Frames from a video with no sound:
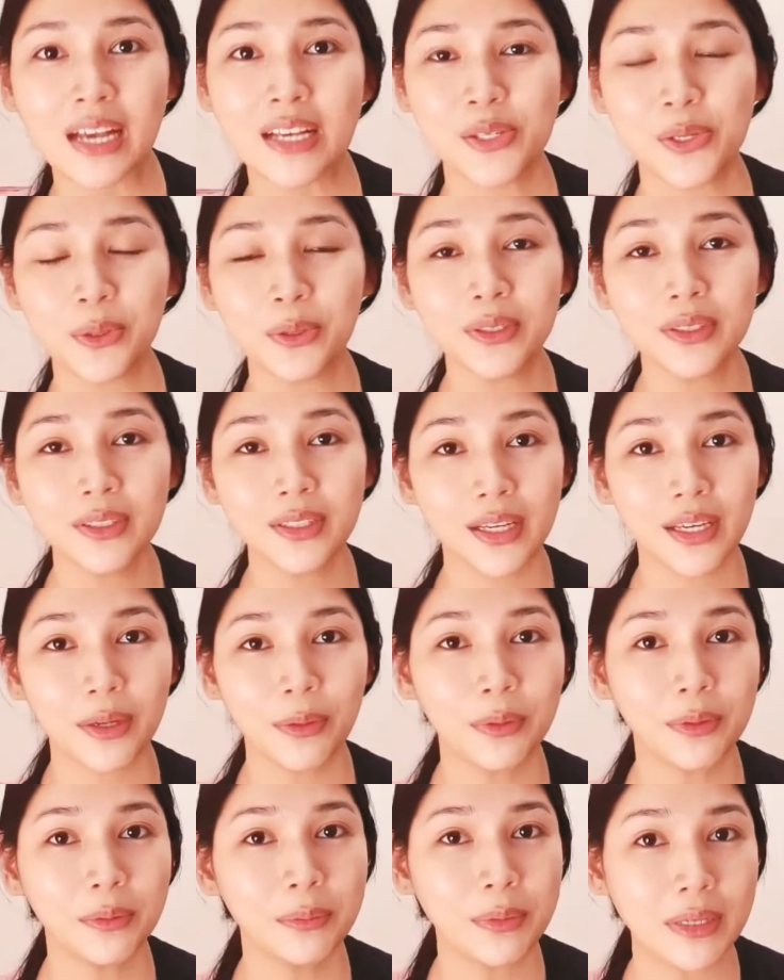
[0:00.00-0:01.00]
So
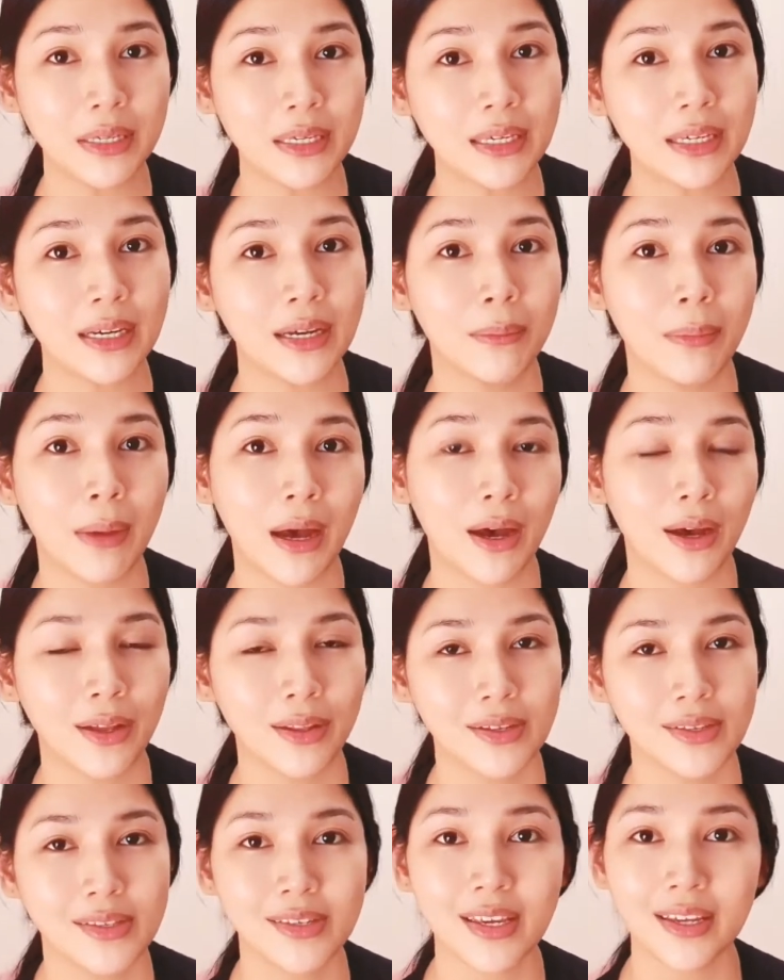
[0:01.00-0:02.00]
today will be
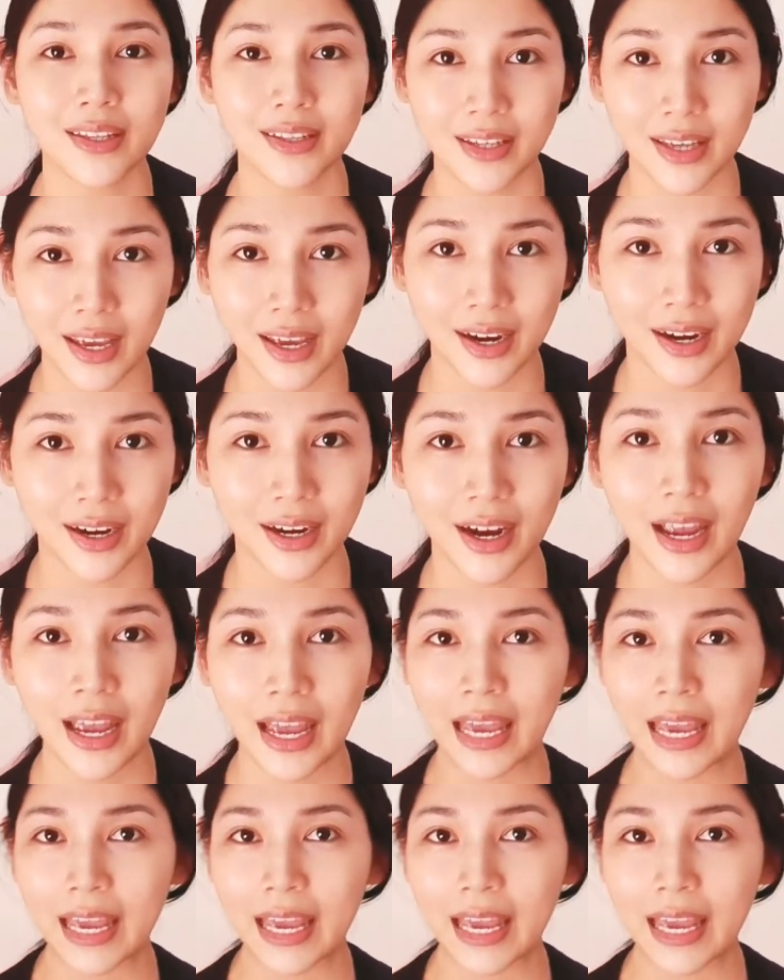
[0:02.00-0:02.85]
about skincare,